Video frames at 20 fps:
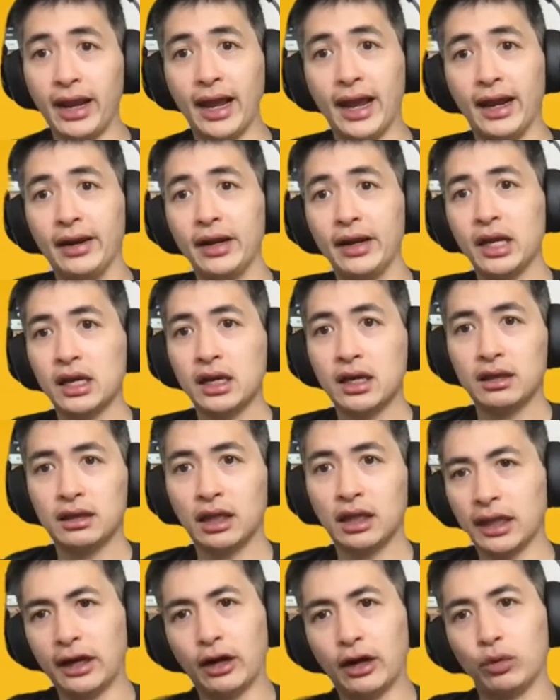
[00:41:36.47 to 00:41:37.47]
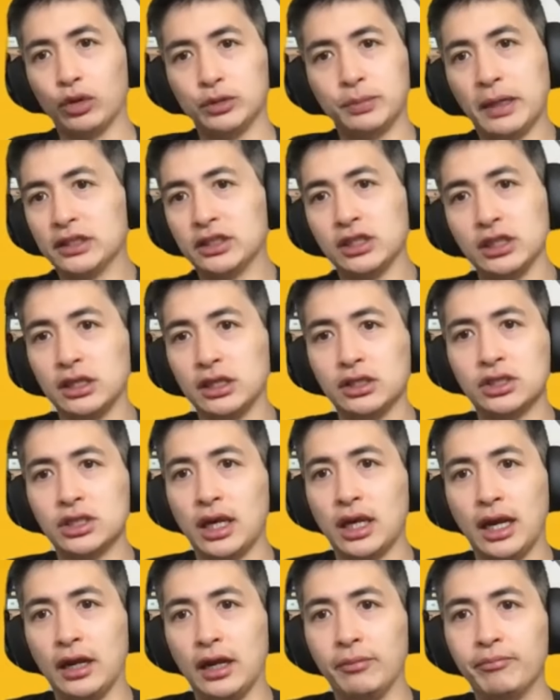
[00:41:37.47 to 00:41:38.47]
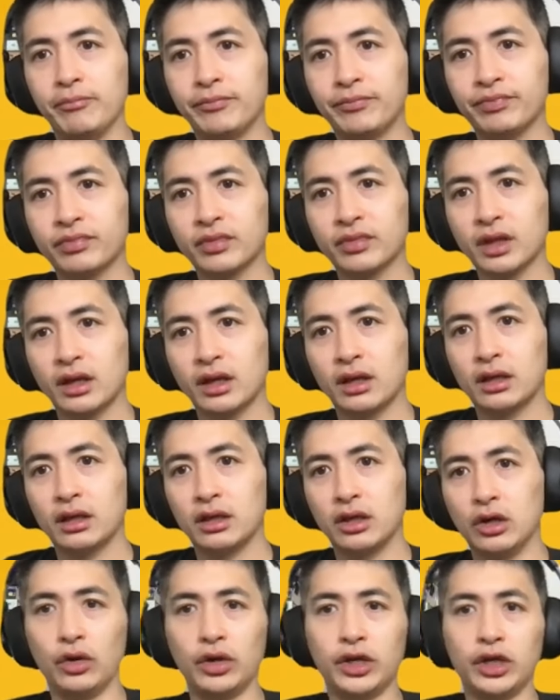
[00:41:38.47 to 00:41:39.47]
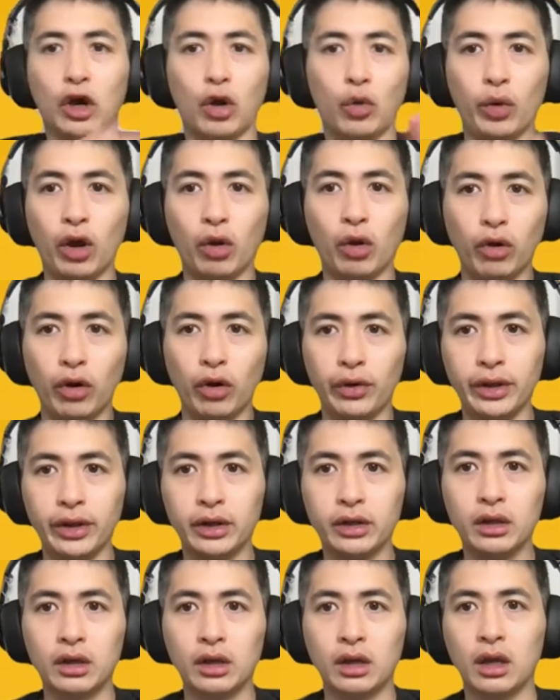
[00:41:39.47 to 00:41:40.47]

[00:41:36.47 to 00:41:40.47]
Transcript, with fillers: And the letter was basically saying you know, he got railroaded.